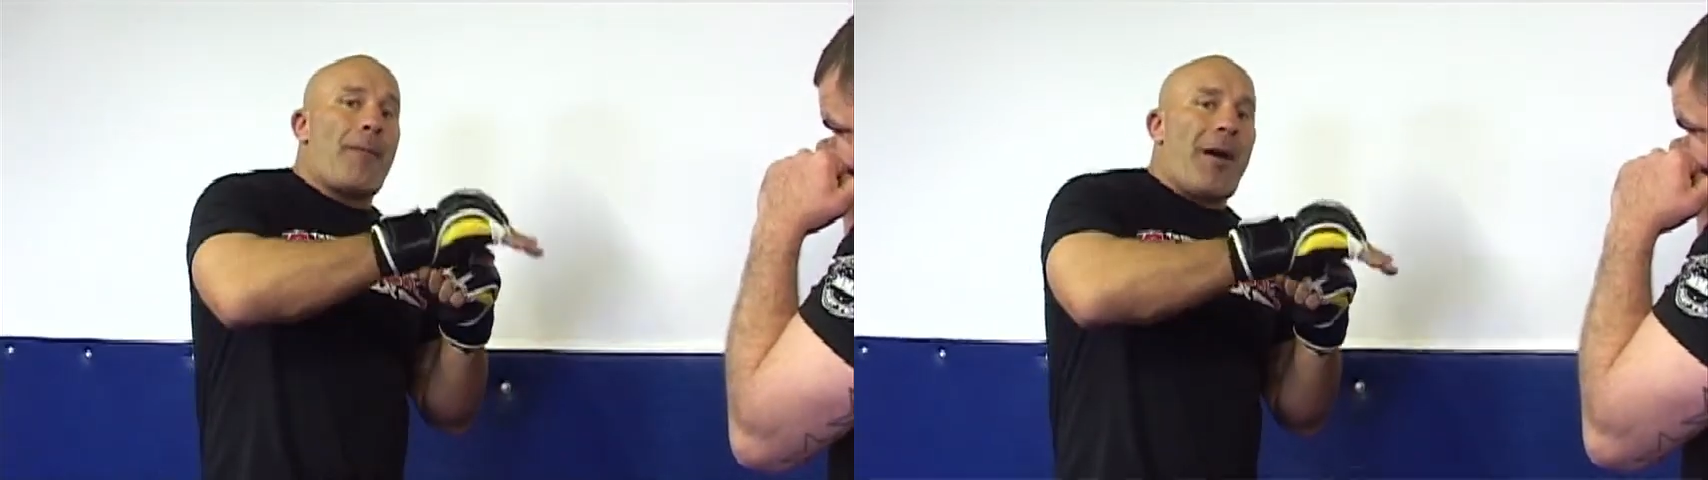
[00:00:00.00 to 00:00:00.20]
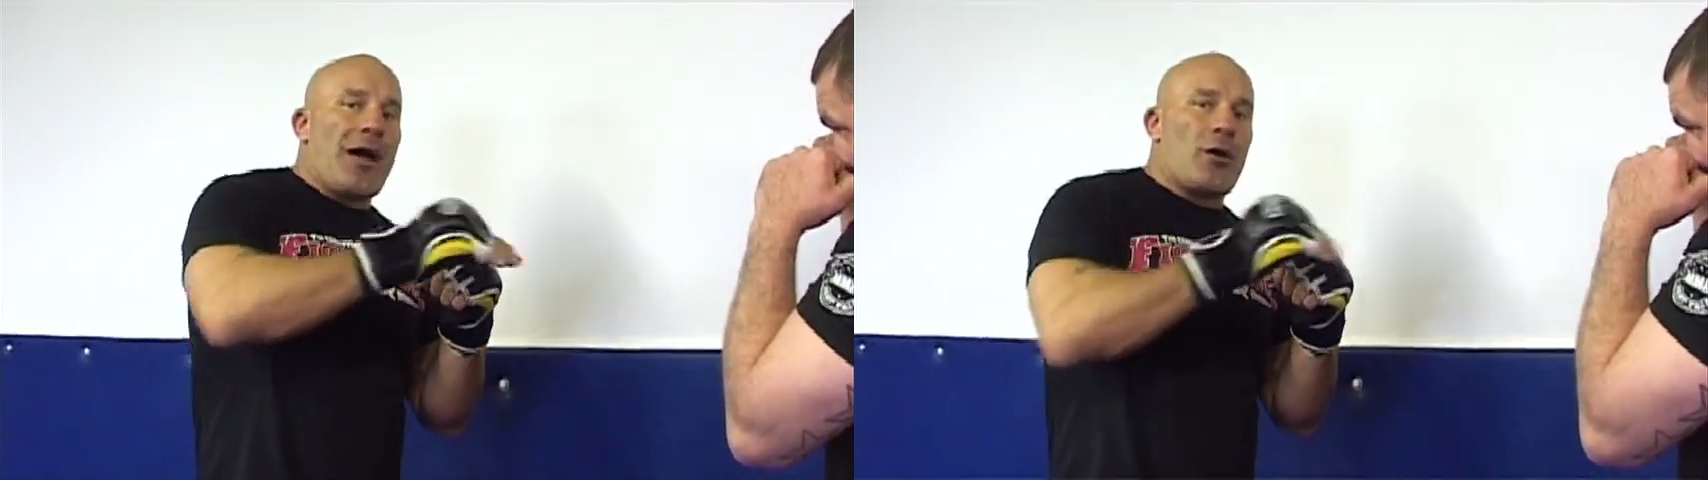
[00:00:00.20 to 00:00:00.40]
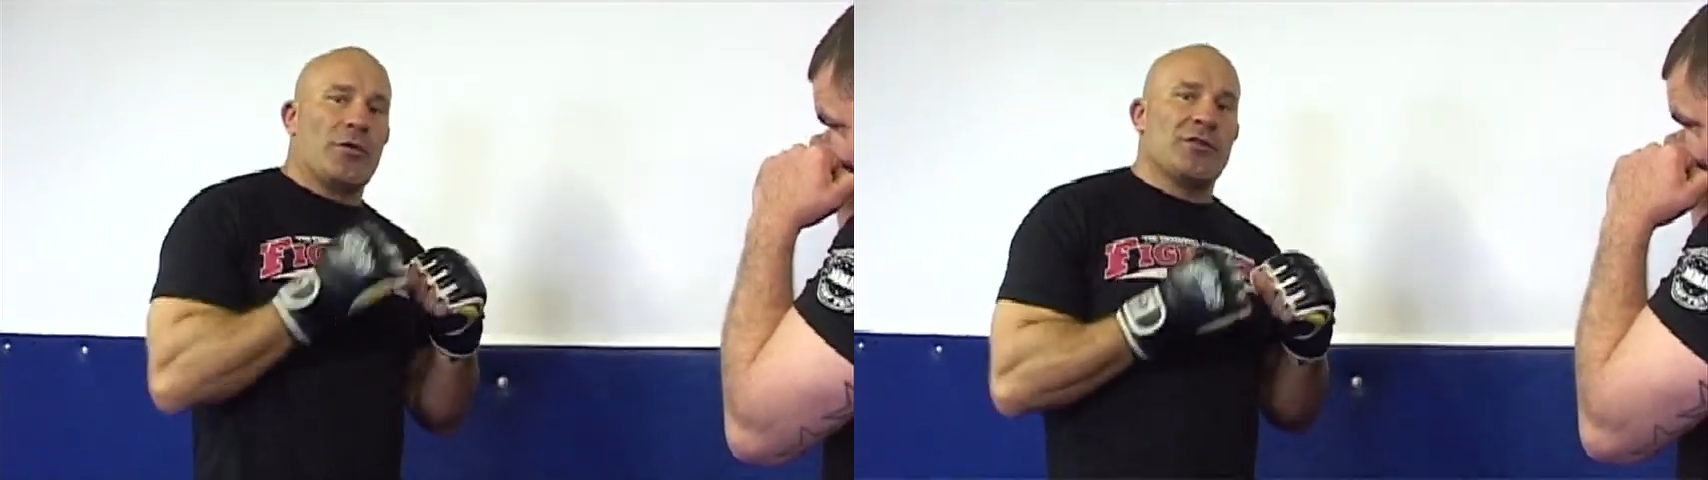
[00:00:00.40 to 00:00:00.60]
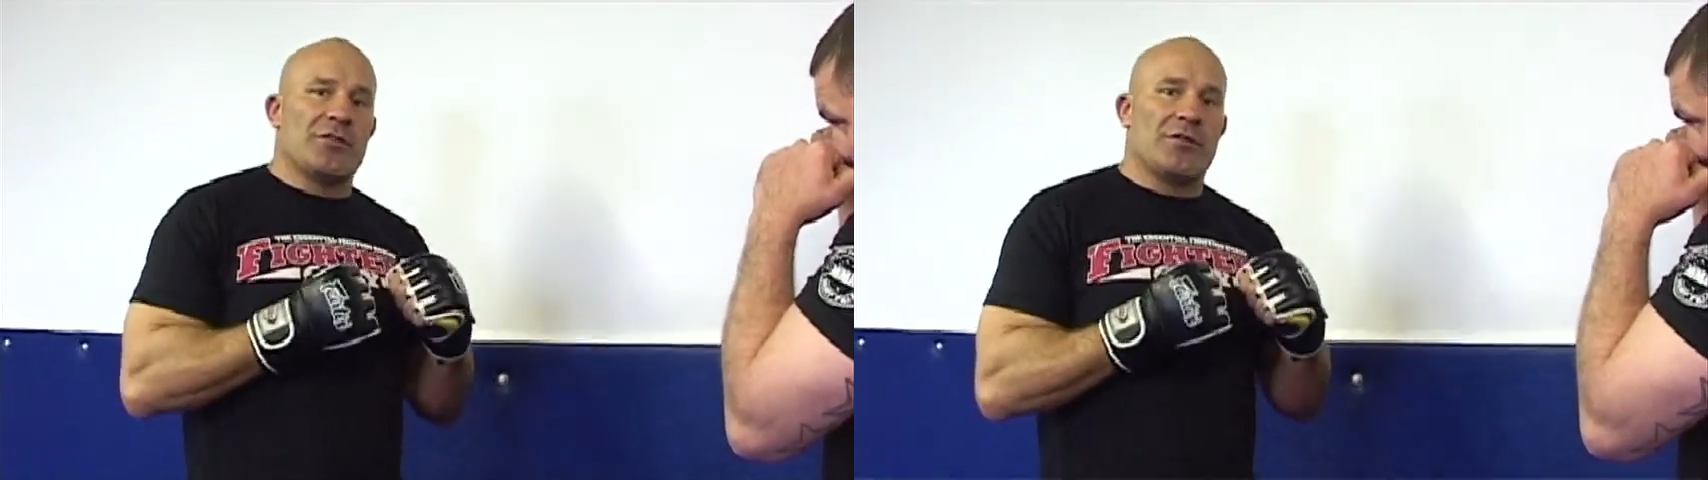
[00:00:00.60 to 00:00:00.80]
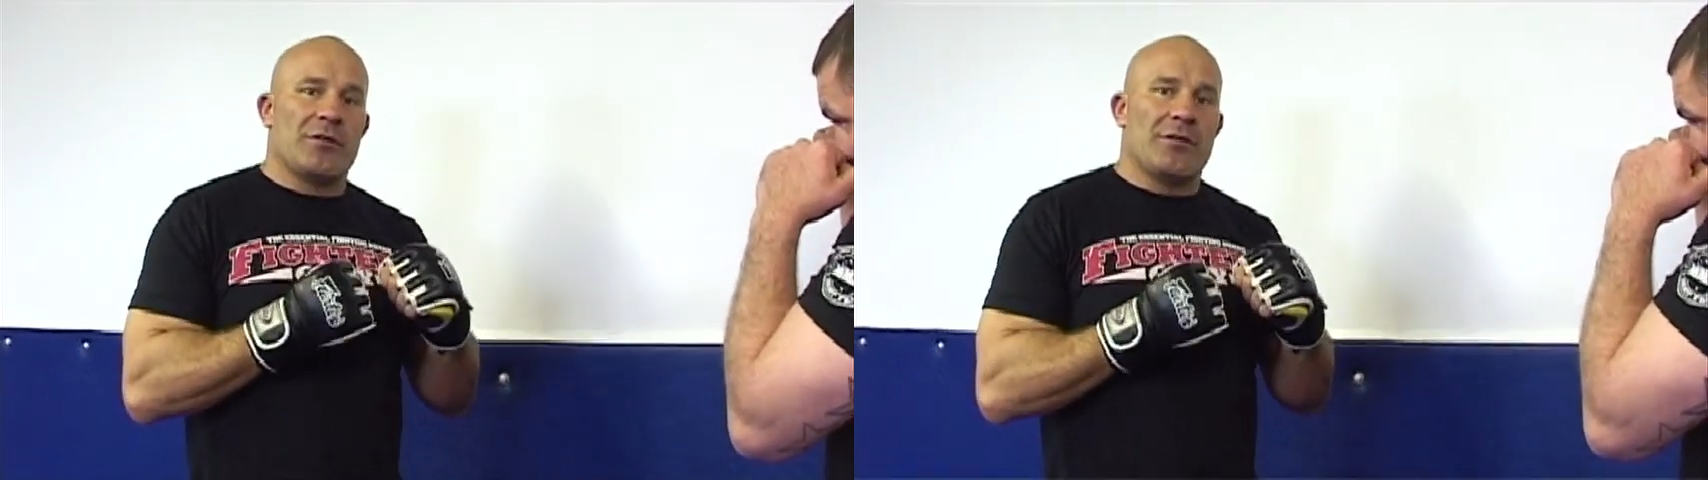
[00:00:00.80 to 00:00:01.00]

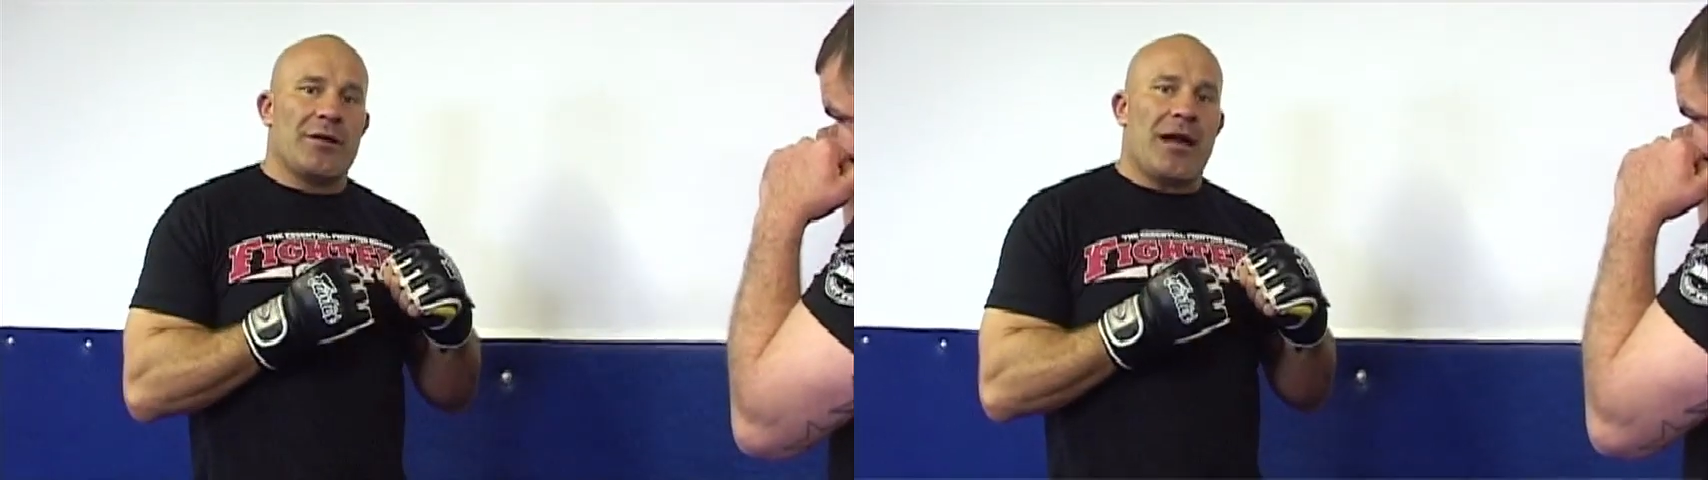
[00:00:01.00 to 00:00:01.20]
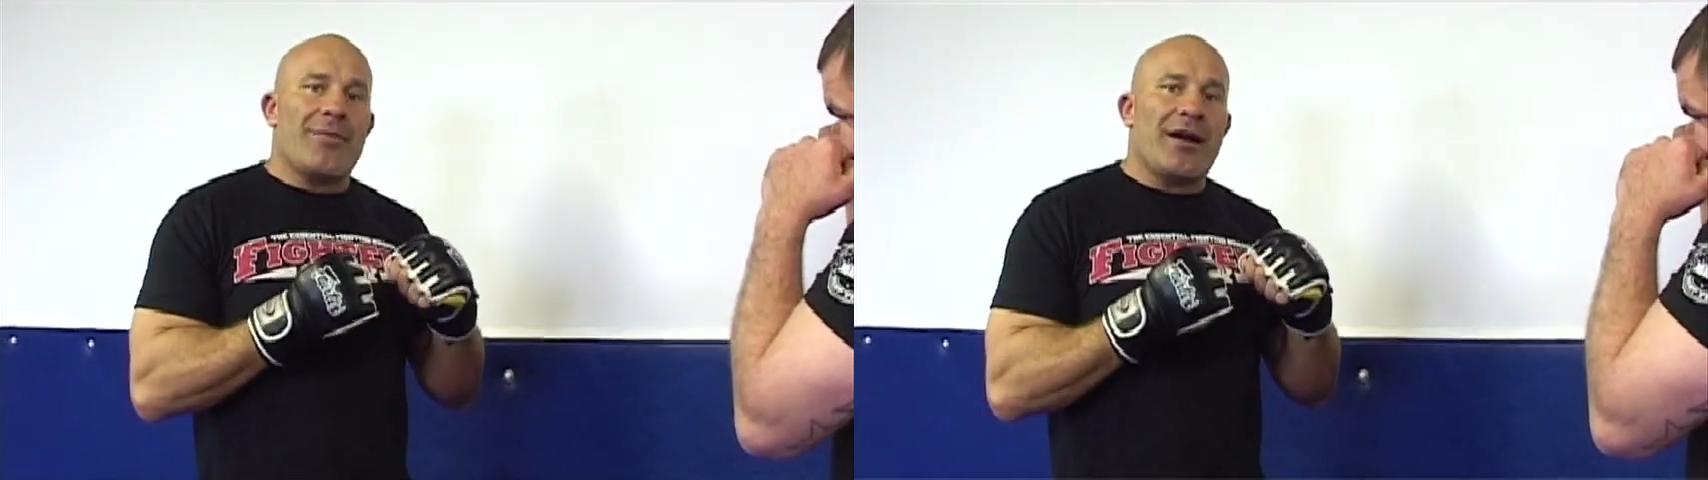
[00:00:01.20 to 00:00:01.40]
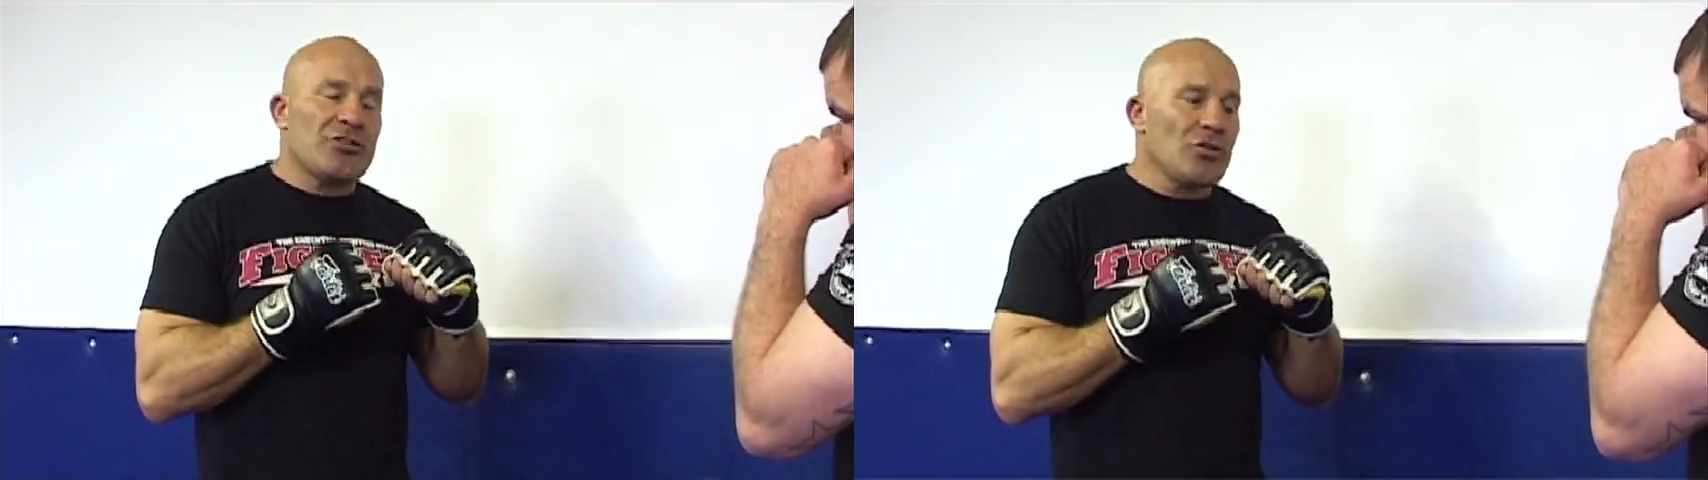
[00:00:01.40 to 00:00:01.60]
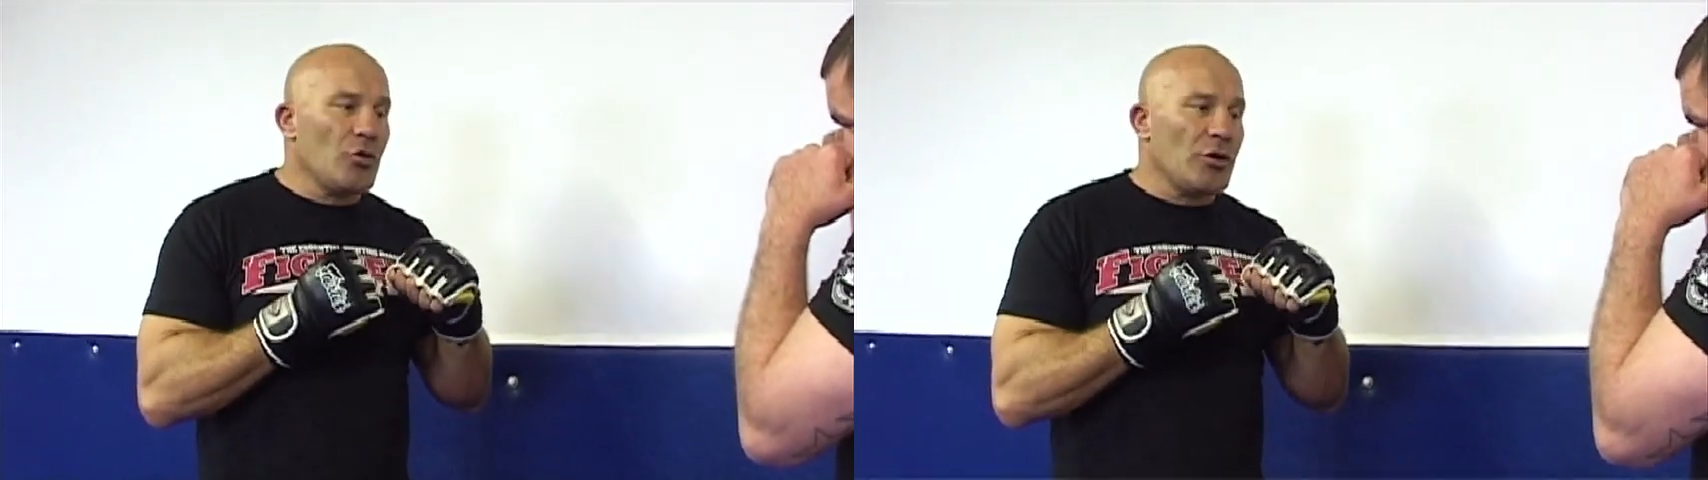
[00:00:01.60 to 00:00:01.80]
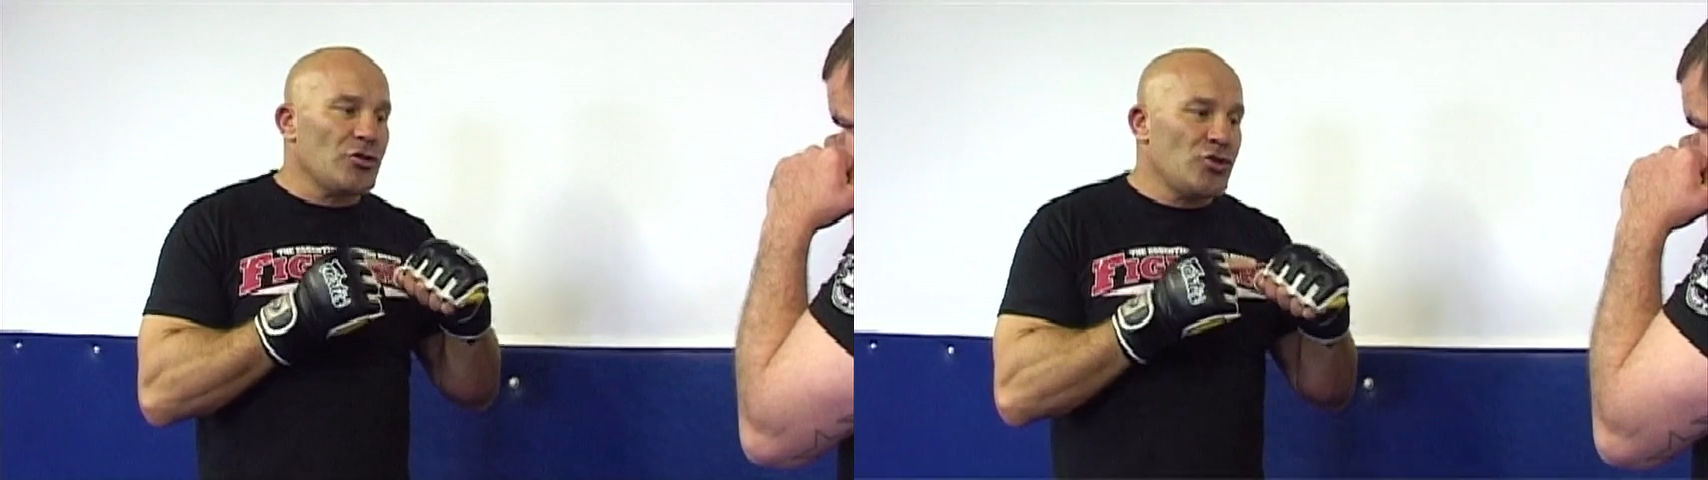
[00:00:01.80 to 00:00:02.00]
backwards. I'm actually going